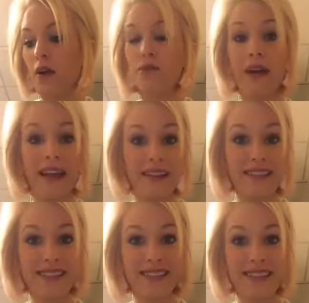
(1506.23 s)
Ranks,
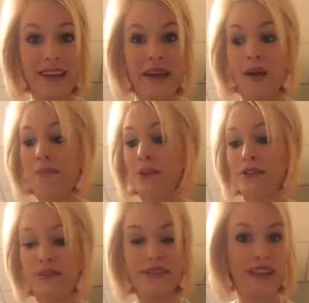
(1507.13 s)

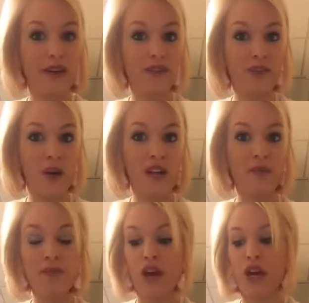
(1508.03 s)
personal sales volume,